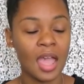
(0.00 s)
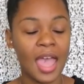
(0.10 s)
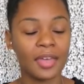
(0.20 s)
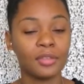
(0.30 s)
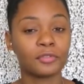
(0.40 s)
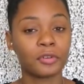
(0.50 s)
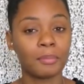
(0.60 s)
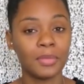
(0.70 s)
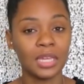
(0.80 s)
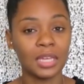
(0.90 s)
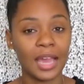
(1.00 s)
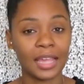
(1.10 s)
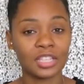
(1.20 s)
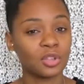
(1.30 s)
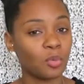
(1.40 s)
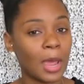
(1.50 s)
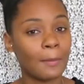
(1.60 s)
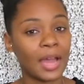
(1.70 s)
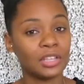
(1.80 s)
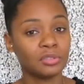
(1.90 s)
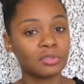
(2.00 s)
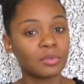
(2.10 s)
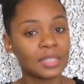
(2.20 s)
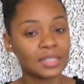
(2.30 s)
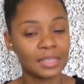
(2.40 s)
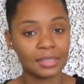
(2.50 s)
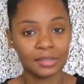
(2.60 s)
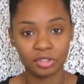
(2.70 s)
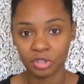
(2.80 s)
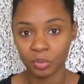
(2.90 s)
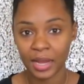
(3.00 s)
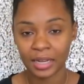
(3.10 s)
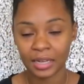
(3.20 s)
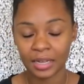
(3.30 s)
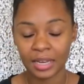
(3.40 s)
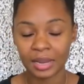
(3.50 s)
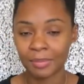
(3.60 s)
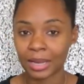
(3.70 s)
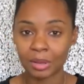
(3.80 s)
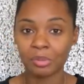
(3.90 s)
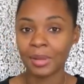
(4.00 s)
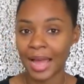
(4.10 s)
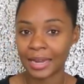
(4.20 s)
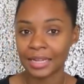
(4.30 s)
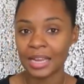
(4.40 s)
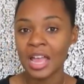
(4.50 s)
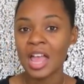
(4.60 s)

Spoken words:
And then for me, I guess the way my uterus is situated in my little body,